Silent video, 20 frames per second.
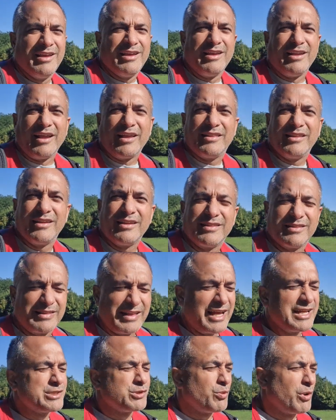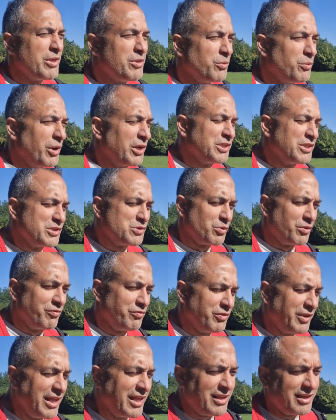And I think that's why the Russians were
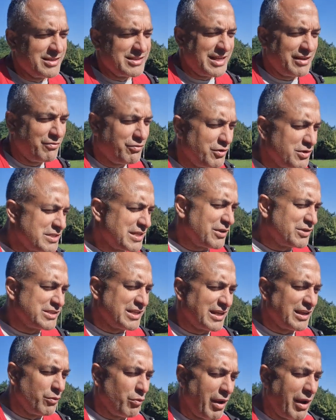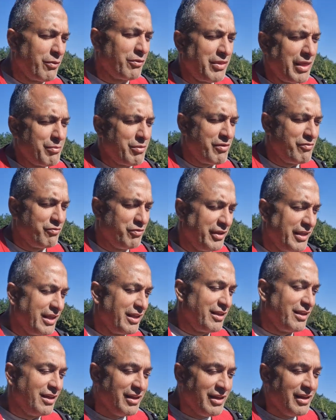fleeing. Because at first I was thinking, why would they be
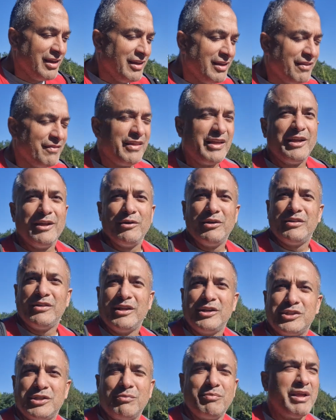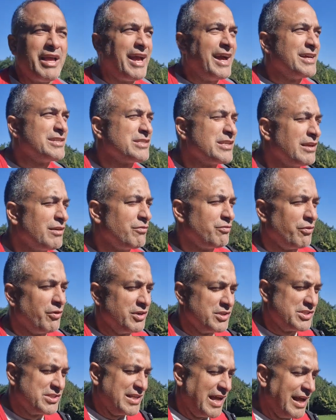fleeing? They should be asking for
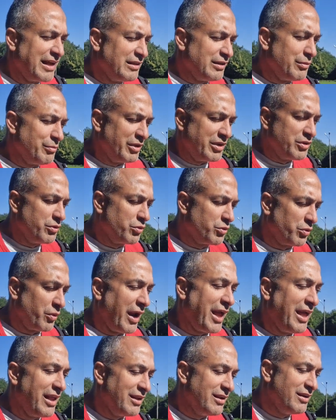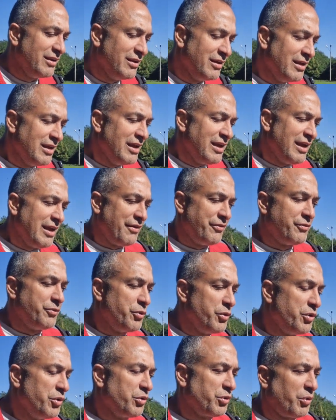asylum in Ukraine. And
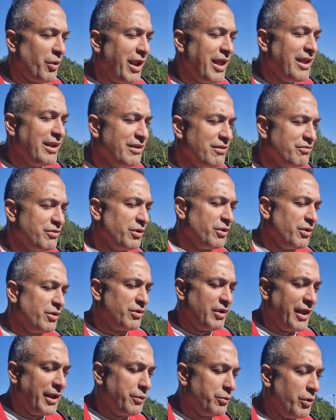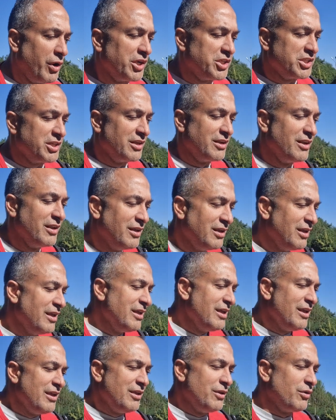through Ukraine, if you're like Russian,
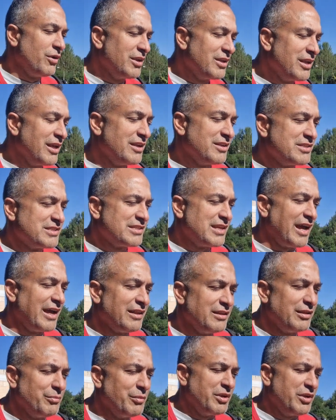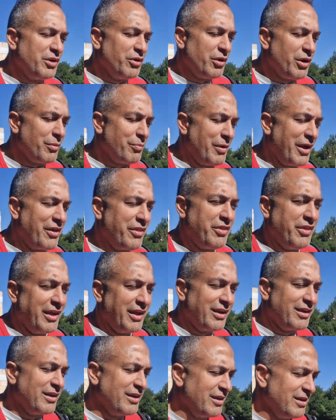you can get asylum in Europe, I
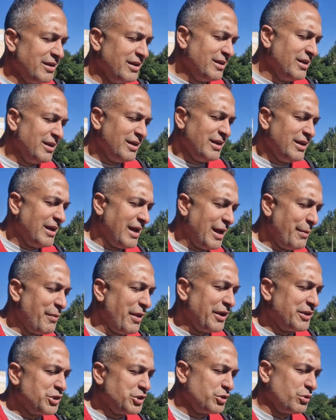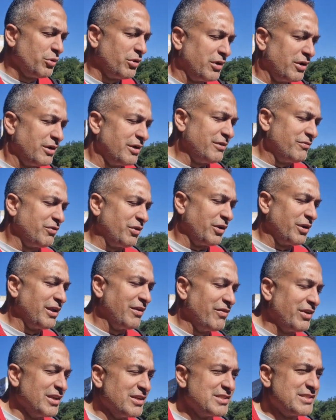think. I'm not sure if they're
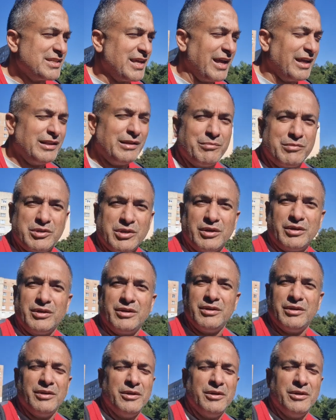giving asylum to